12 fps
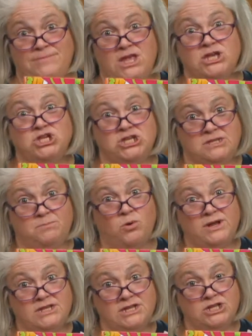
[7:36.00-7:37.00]
She's
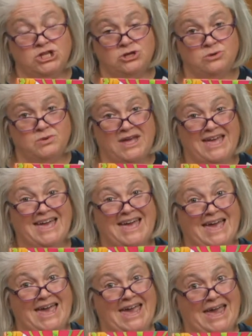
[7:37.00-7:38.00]
pointing to
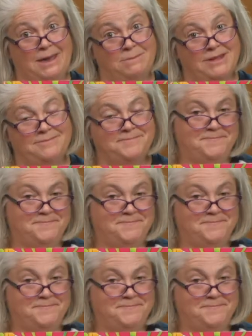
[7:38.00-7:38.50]
Haman.